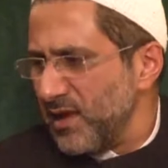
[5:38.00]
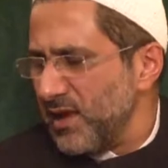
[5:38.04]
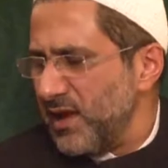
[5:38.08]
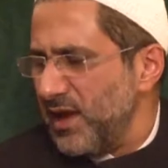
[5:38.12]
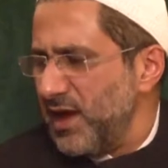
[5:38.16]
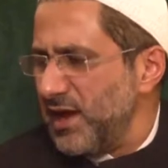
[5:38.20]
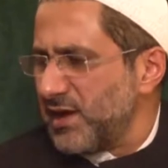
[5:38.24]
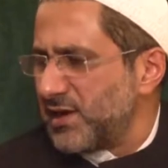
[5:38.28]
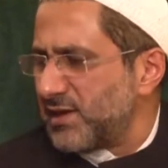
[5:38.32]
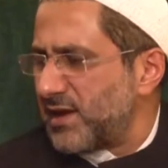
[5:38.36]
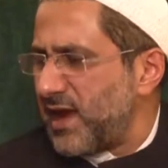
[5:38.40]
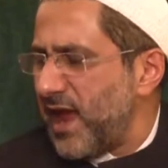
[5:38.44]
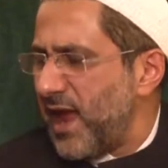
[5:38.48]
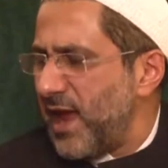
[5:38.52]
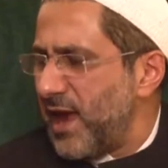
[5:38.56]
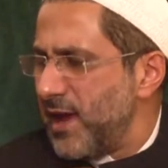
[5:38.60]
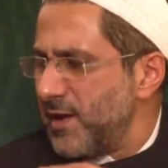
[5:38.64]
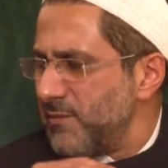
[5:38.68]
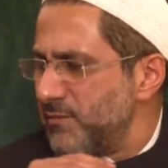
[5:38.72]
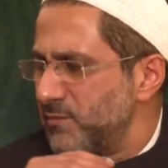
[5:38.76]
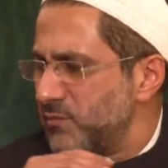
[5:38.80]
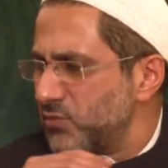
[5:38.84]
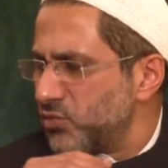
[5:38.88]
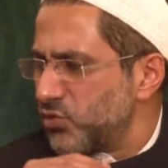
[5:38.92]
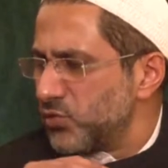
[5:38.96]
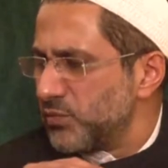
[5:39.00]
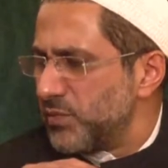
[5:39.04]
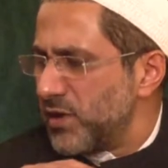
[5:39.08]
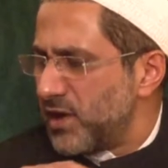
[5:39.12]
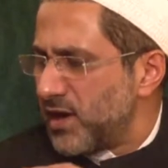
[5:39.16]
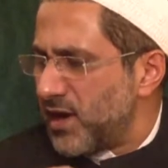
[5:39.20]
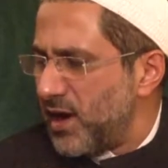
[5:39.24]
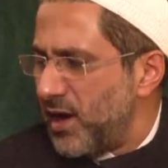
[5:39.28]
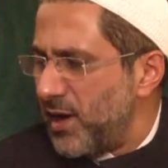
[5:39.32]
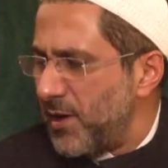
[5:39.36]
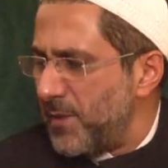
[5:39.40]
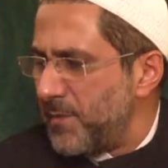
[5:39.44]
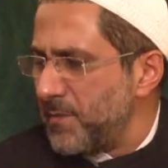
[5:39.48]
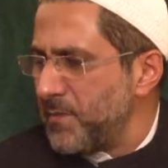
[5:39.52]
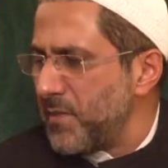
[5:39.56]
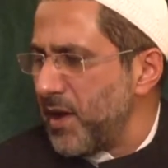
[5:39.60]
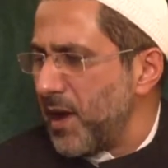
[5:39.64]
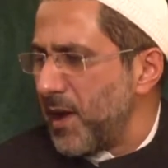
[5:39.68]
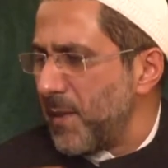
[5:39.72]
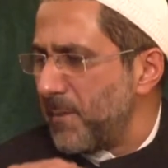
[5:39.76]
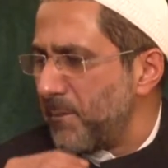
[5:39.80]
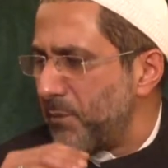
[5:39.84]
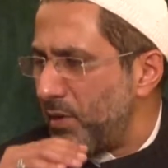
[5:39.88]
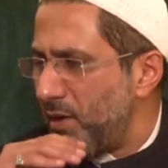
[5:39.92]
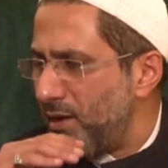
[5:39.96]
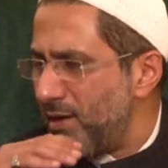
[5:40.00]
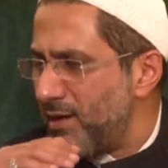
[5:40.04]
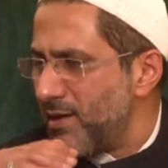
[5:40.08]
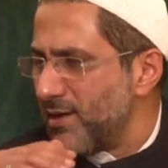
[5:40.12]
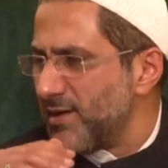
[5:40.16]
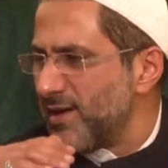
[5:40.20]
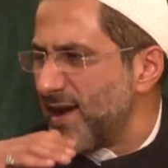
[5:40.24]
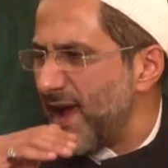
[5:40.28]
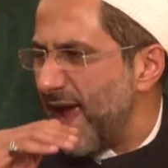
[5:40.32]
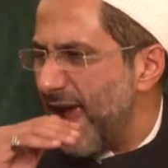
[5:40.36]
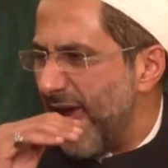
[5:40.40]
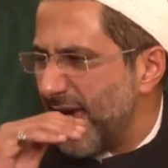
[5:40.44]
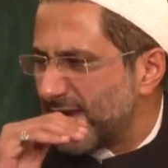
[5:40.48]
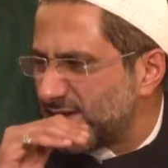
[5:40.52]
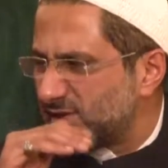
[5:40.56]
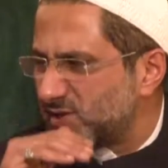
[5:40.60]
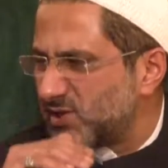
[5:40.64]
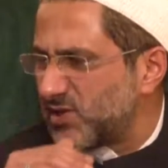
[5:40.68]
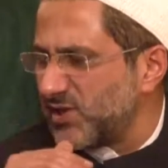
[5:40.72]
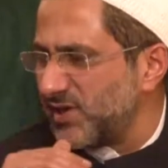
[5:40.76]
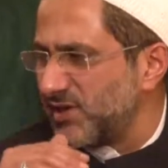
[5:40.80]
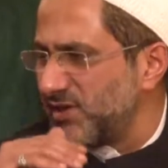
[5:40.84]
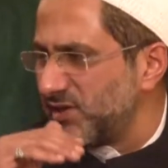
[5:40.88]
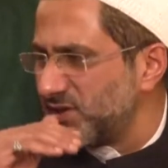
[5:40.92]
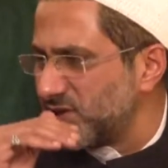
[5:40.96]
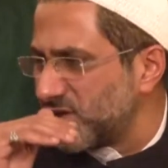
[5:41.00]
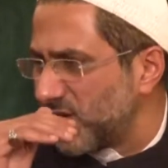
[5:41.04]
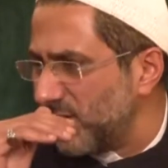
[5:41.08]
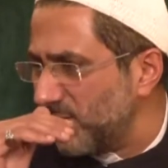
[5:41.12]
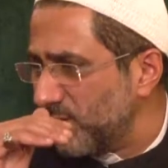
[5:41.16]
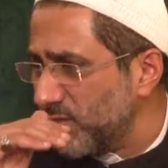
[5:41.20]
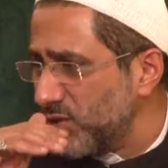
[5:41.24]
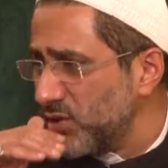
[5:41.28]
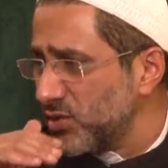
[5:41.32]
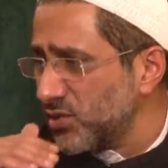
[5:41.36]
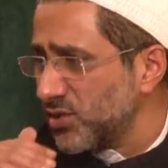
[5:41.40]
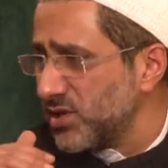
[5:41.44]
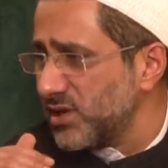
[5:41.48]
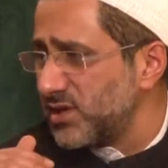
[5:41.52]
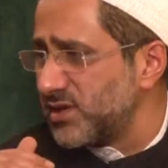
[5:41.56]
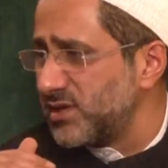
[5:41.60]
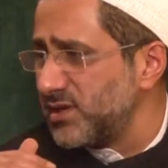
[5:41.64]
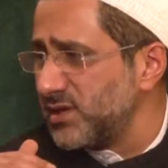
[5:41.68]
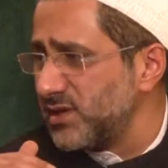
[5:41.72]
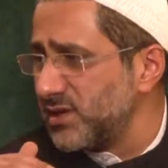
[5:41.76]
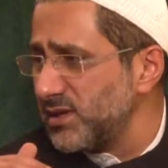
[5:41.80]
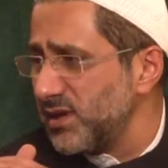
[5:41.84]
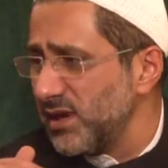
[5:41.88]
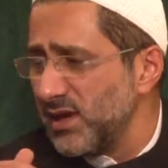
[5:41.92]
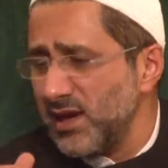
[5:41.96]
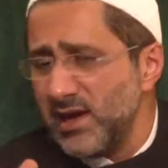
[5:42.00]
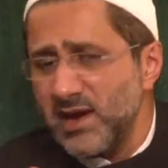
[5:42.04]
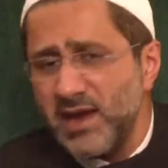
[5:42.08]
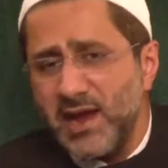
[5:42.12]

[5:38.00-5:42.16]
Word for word: It came to become a par excellent community